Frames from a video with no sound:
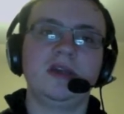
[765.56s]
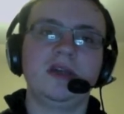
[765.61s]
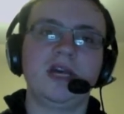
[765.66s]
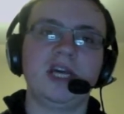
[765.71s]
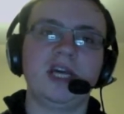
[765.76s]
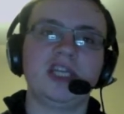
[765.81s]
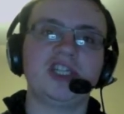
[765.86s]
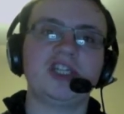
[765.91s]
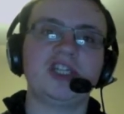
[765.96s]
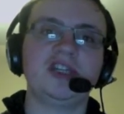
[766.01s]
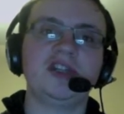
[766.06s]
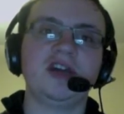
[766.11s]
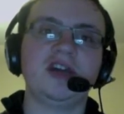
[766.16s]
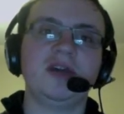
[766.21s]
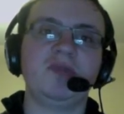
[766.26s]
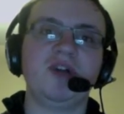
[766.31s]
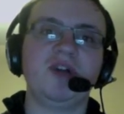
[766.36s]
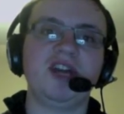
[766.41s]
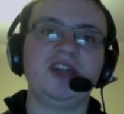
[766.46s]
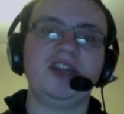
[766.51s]
Cena
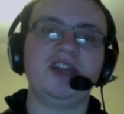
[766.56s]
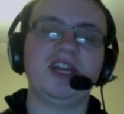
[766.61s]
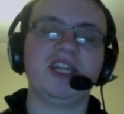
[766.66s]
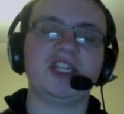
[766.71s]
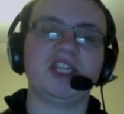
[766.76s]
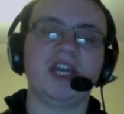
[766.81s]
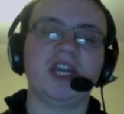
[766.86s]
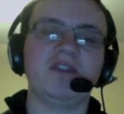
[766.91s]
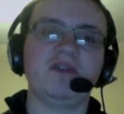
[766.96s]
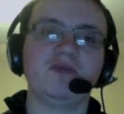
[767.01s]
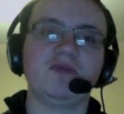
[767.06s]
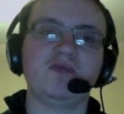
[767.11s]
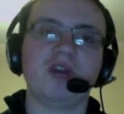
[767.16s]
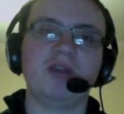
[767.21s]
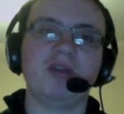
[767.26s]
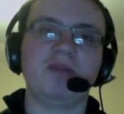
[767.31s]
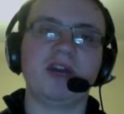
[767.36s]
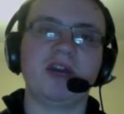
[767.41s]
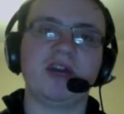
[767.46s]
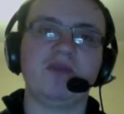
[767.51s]
applied the SGF on
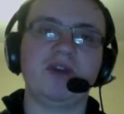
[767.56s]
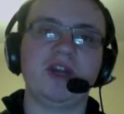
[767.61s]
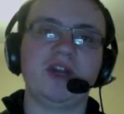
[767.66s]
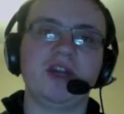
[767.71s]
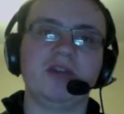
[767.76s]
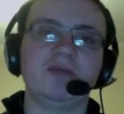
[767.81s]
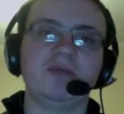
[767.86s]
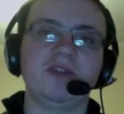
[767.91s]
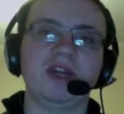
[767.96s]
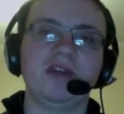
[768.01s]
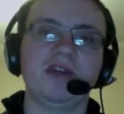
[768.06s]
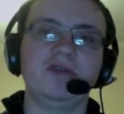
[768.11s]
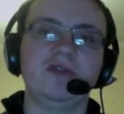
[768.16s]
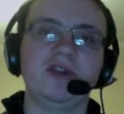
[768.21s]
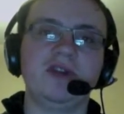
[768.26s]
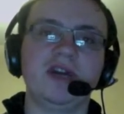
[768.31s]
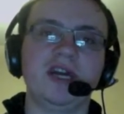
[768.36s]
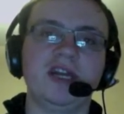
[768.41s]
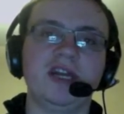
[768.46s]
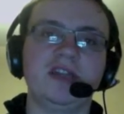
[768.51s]
Ryback, wearing him
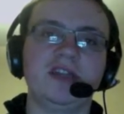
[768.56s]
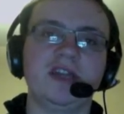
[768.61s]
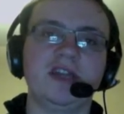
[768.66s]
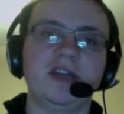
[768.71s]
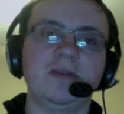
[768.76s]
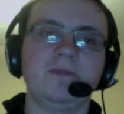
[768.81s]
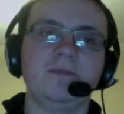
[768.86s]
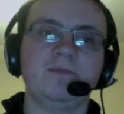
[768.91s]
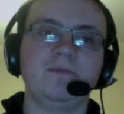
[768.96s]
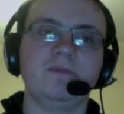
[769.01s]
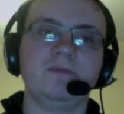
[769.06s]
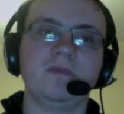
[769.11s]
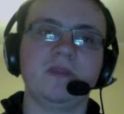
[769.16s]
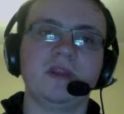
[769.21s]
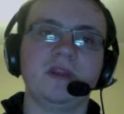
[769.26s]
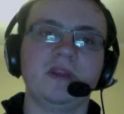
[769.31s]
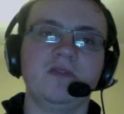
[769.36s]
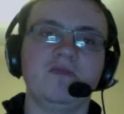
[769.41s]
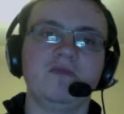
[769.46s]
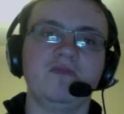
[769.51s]
down, and
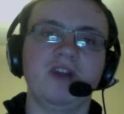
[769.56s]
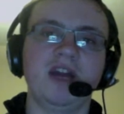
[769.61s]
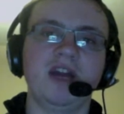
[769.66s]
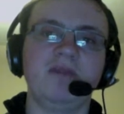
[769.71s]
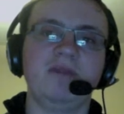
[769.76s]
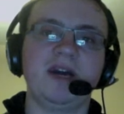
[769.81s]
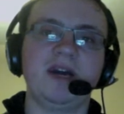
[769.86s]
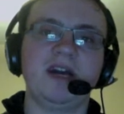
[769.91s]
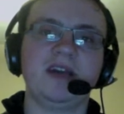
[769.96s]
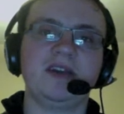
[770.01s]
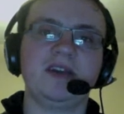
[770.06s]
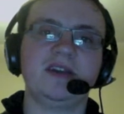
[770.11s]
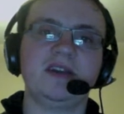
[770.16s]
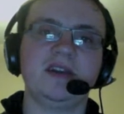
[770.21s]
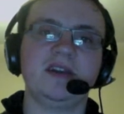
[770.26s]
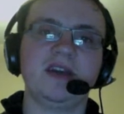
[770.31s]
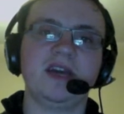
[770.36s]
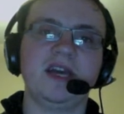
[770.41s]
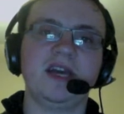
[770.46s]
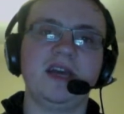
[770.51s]
Ryback
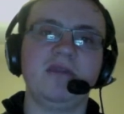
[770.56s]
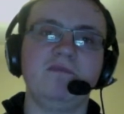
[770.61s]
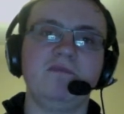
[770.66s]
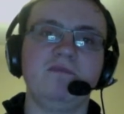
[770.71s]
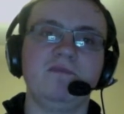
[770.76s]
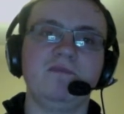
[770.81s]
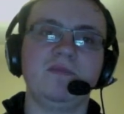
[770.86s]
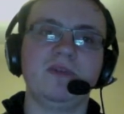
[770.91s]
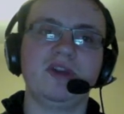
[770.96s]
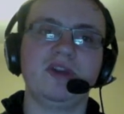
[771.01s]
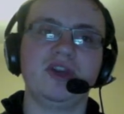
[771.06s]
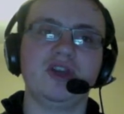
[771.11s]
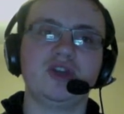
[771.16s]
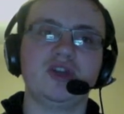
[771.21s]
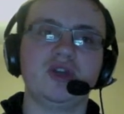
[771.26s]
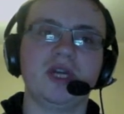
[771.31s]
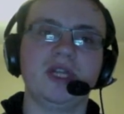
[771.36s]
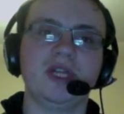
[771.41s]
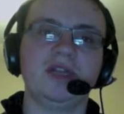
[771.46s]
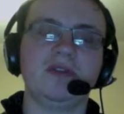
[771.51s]

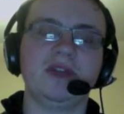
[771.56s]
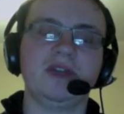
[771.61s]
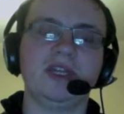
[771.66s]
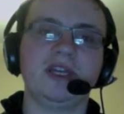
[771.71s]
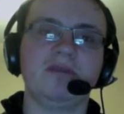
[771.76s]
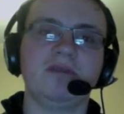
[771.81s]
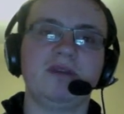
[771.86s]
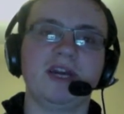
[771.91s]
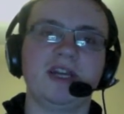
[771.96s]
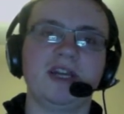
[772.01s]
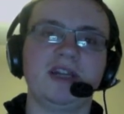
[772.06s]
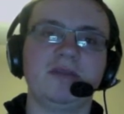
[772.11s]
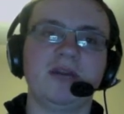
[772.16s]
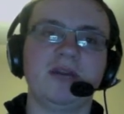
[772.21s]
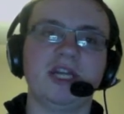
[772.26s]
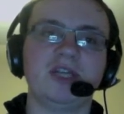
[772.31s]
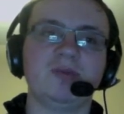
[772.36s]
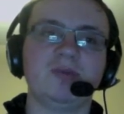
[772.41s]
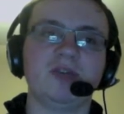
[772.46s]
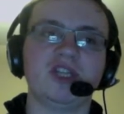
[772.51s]
tried to get back in the
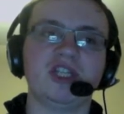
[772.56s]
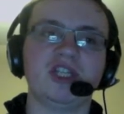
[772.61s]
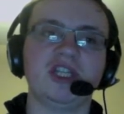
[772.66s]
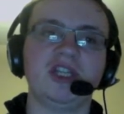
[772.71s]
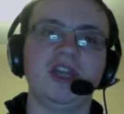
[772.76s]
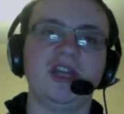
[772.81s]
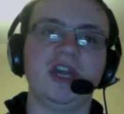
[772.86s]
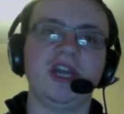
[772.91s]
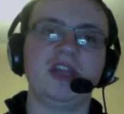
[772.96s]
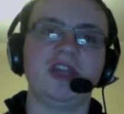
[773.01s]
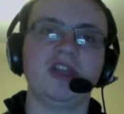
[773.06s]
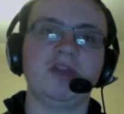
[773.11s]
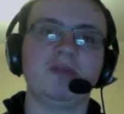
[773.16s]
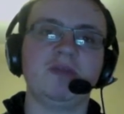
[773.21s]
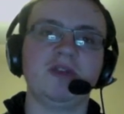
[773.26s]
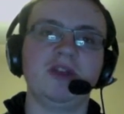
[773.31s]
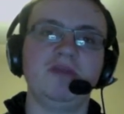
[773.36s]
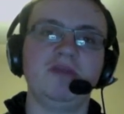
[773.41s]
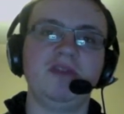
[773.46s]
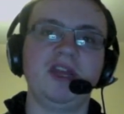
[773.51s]
match, but Cena ended up
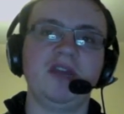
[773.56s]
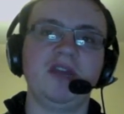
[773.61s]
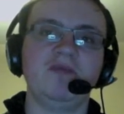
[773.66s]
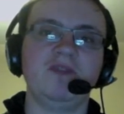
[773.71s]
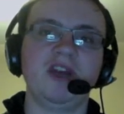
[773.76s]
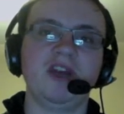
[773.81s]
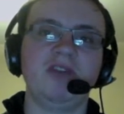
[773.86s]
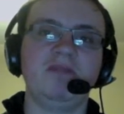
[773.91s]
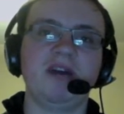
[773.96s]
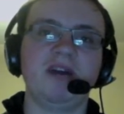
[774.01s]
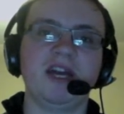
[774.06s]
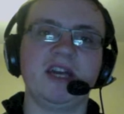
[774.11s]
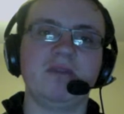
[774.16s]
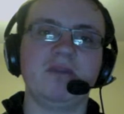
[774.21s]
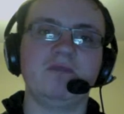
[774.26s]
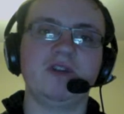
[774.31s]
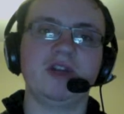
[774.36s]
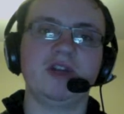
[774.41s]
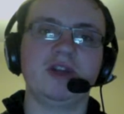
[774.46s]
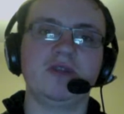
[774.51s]
eliminating Ryback
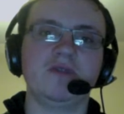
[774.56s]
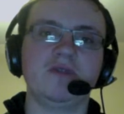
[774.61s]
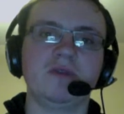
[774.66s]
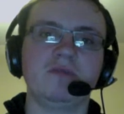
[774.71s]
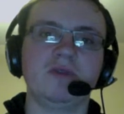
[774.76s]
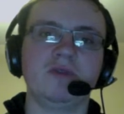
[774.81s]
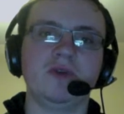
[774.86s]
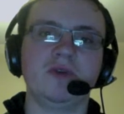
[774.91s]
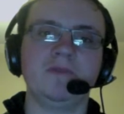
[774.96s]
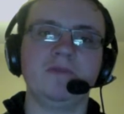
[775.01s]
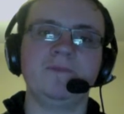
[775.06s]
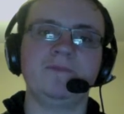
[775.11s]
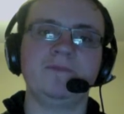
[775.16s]
and winning the Rumble.